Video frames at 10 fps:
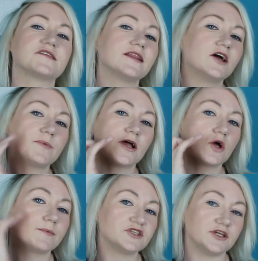a little bit
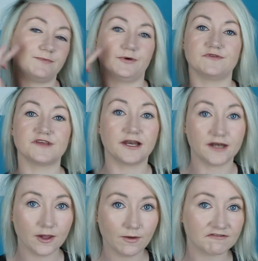along my cheekbones, and
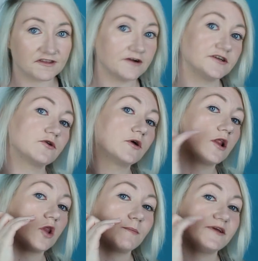now I've started going
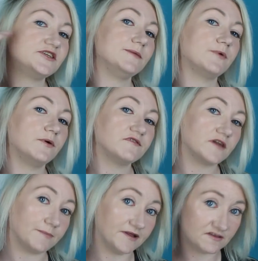along my cheekbones
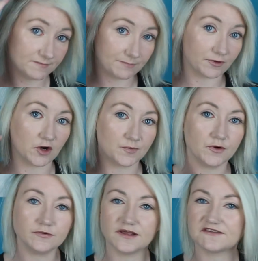and up into my brow
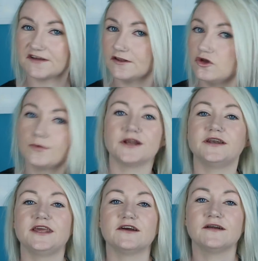bone. It's still nowhere
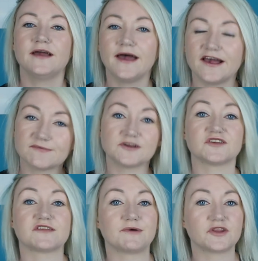near as much
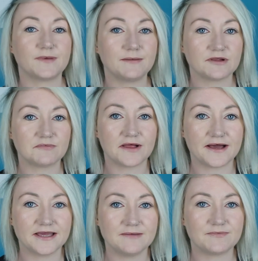as some other people
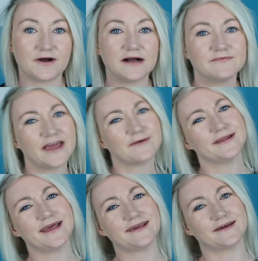apply, but I
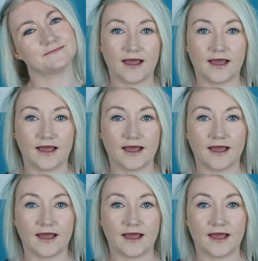quite like it.